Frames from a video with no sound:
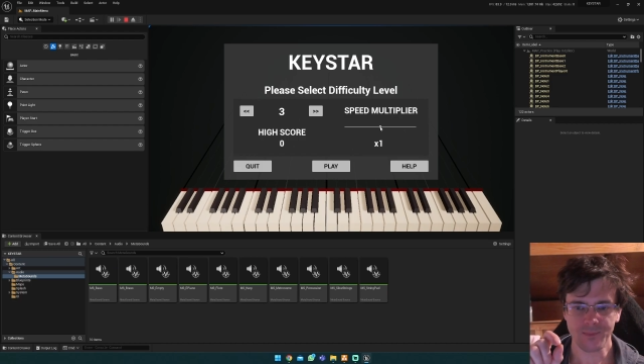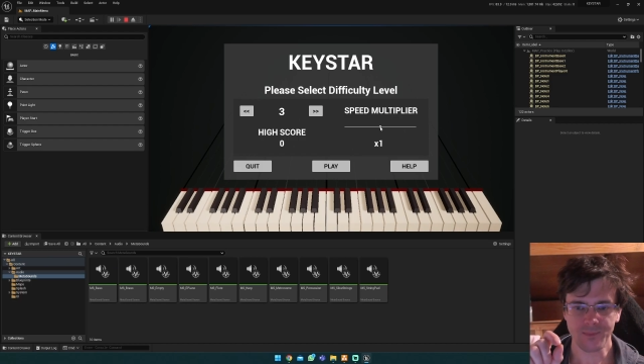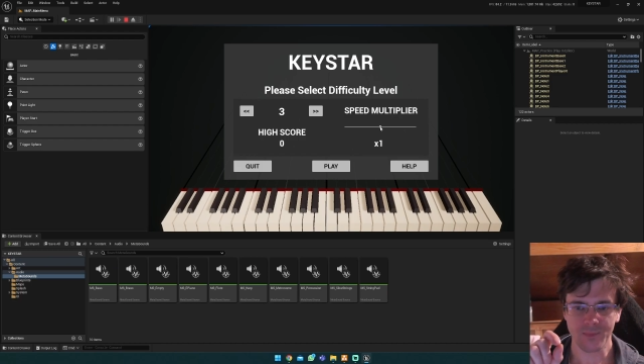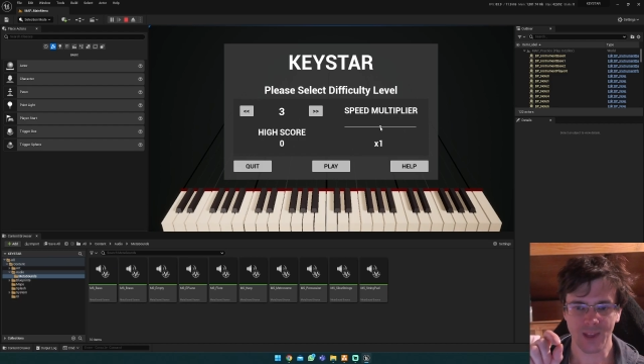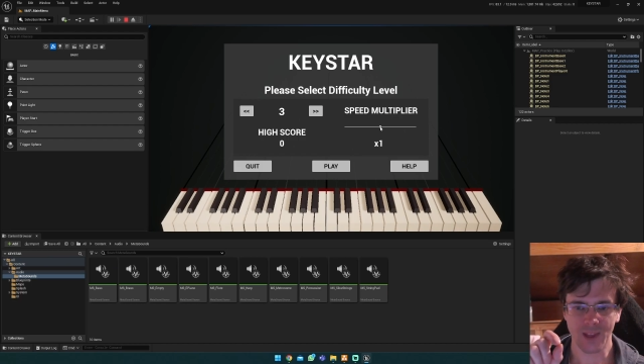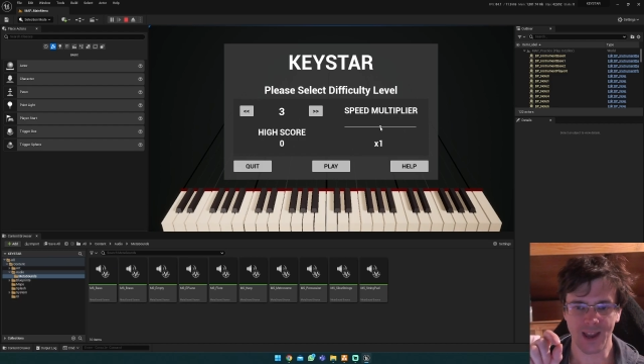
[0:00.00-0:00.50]

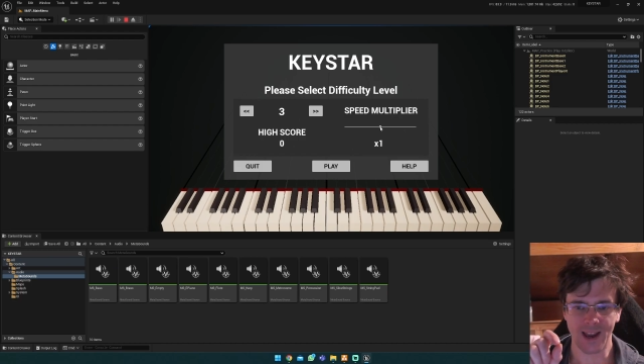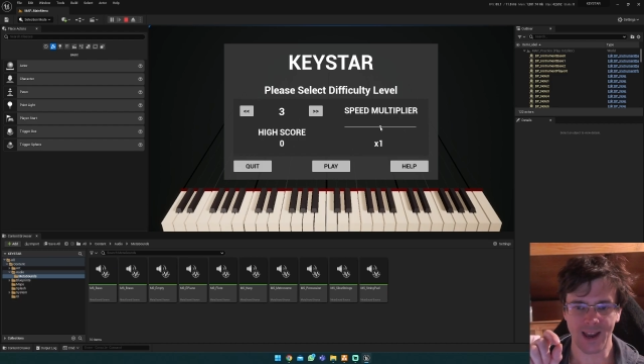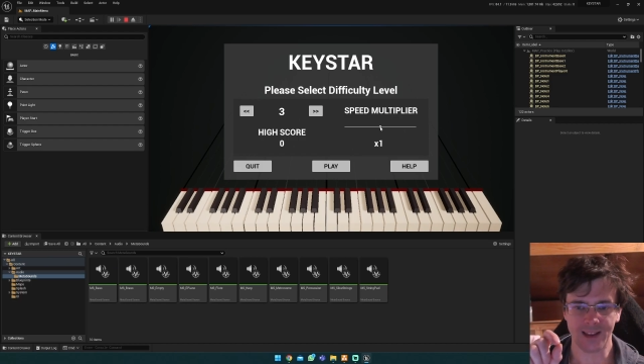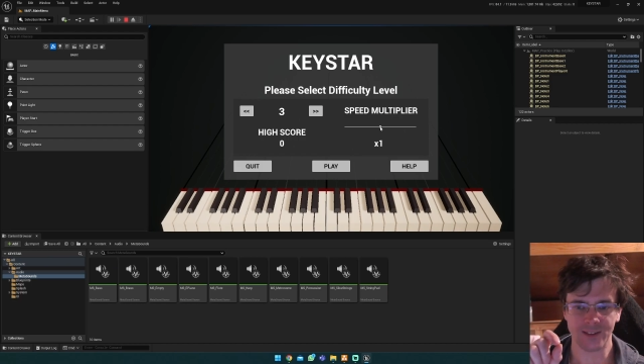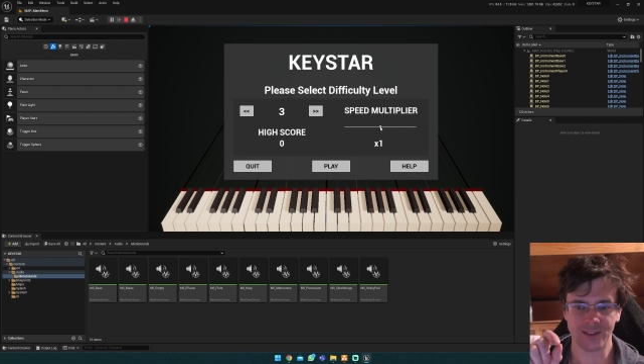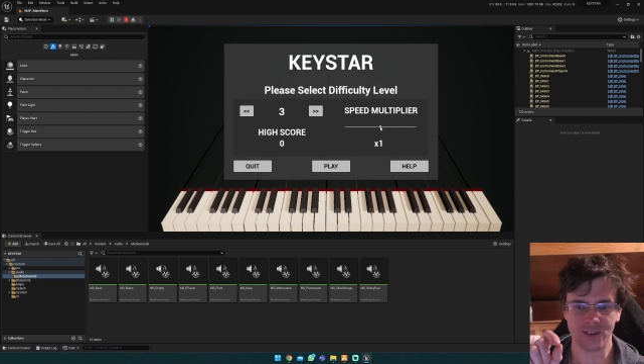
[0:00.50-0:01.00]

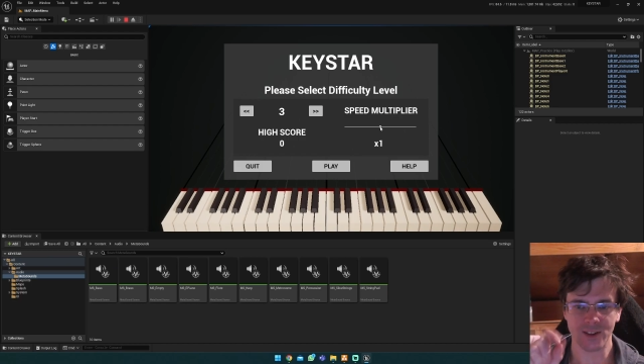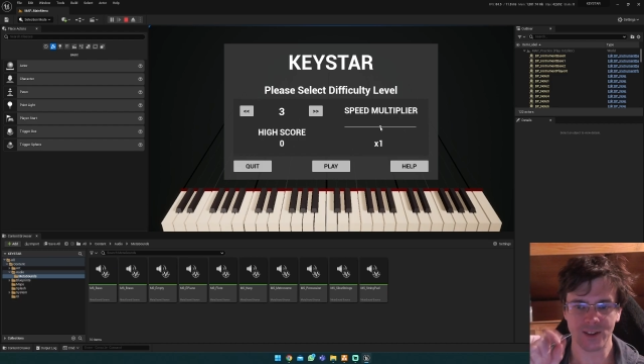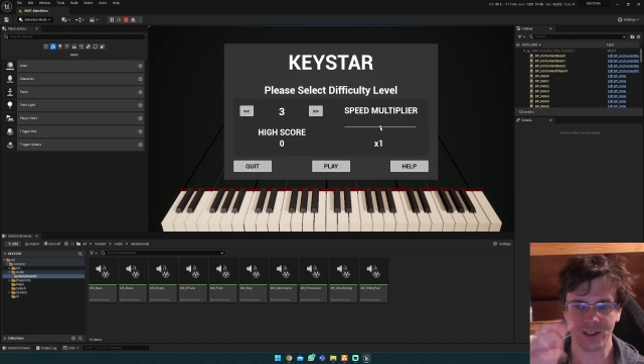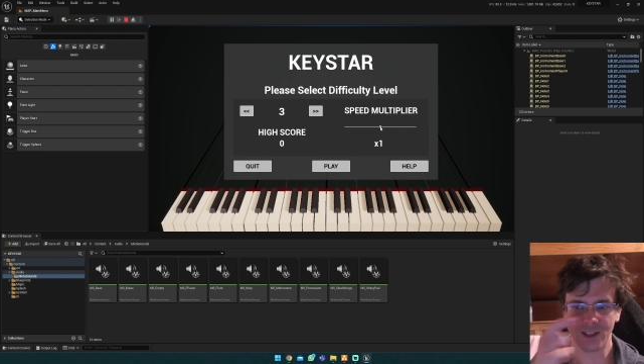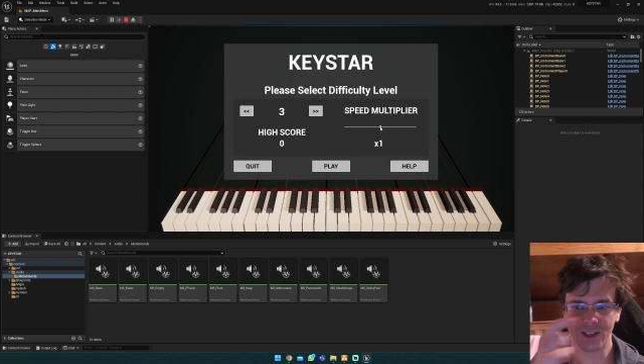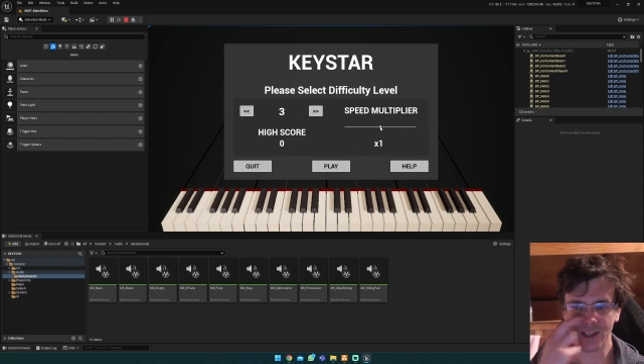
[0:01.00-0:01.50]
and
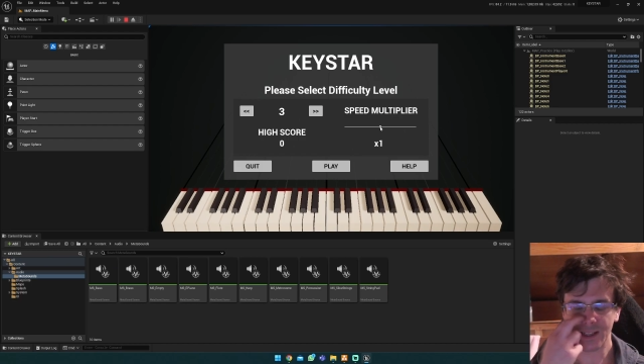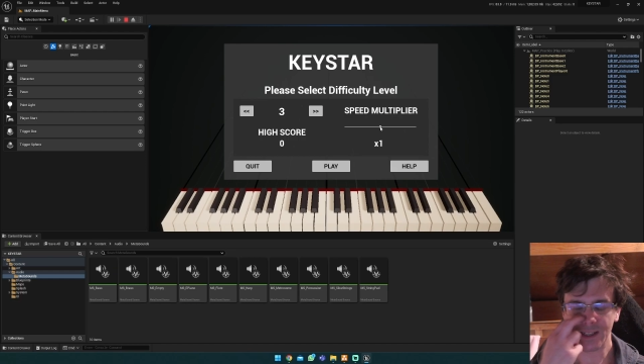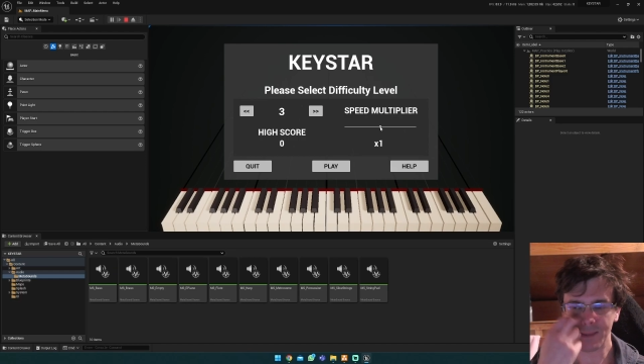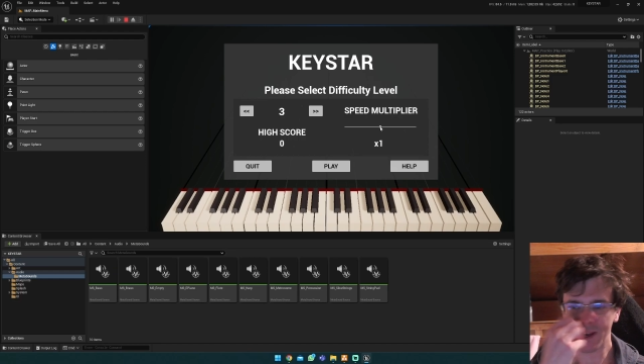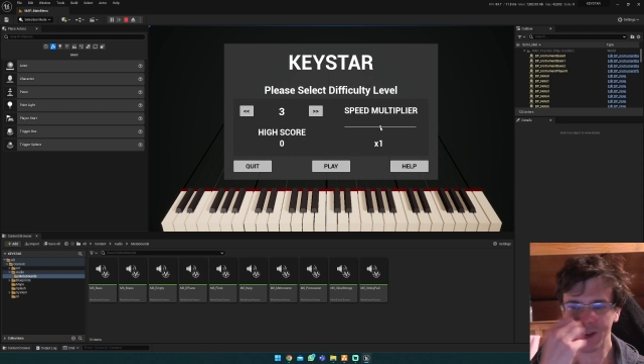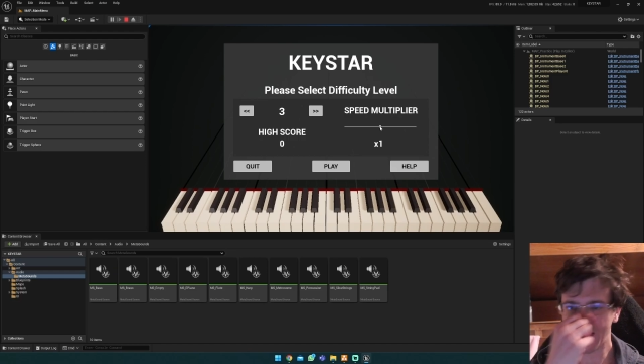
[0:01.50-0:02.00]

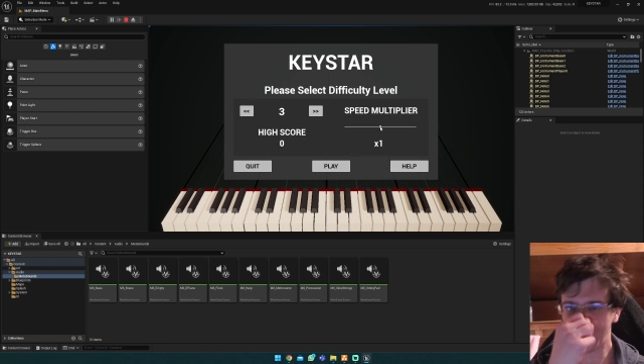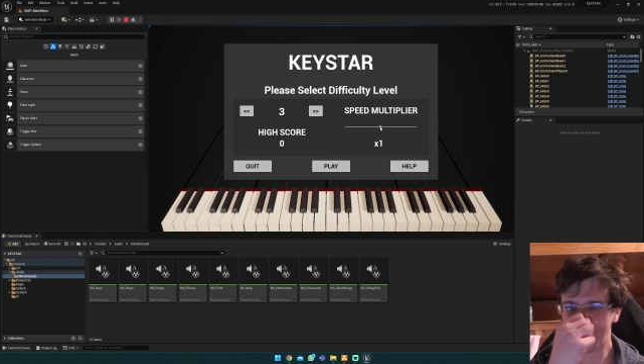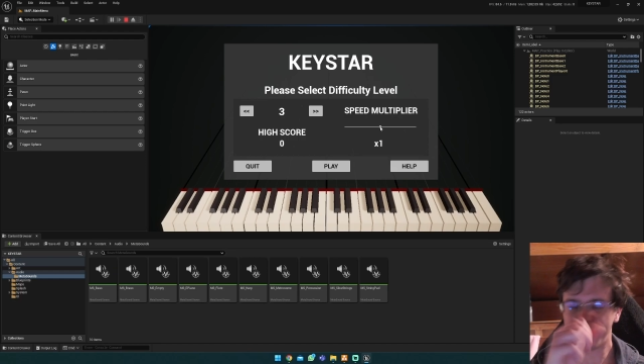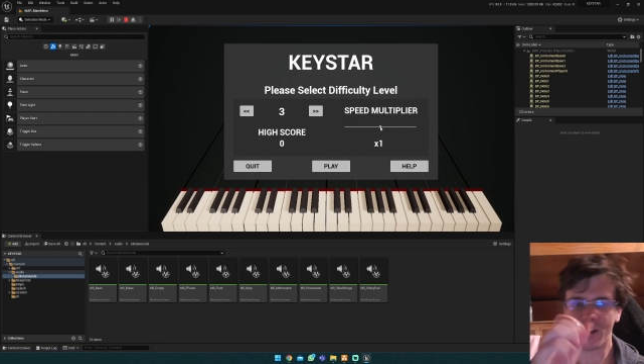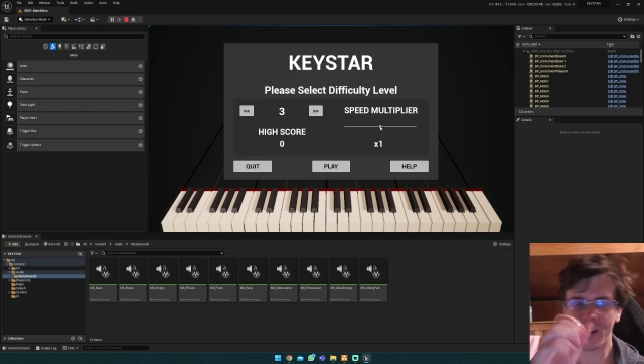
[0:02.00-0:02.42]
depending on how far